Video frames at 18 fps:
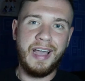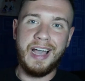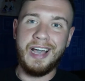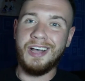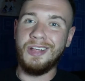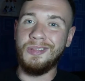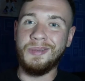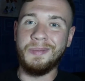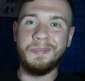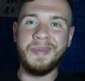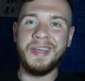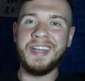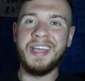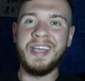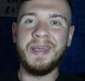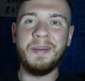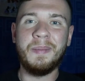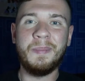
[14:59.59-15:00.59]
I'll admit
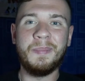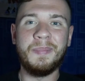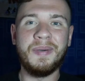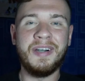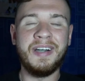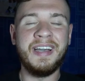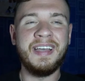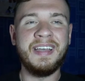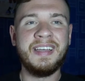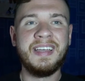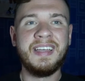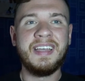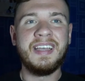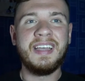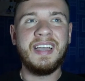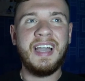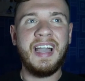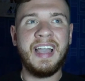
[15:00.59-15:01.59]
it, but
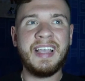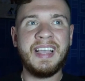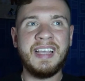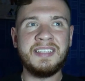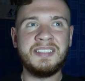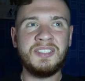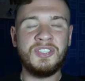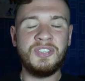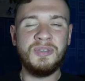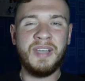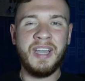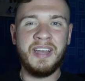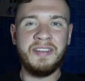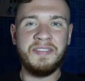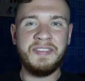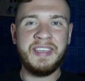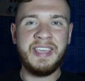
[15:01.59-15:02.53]
I guess to kind of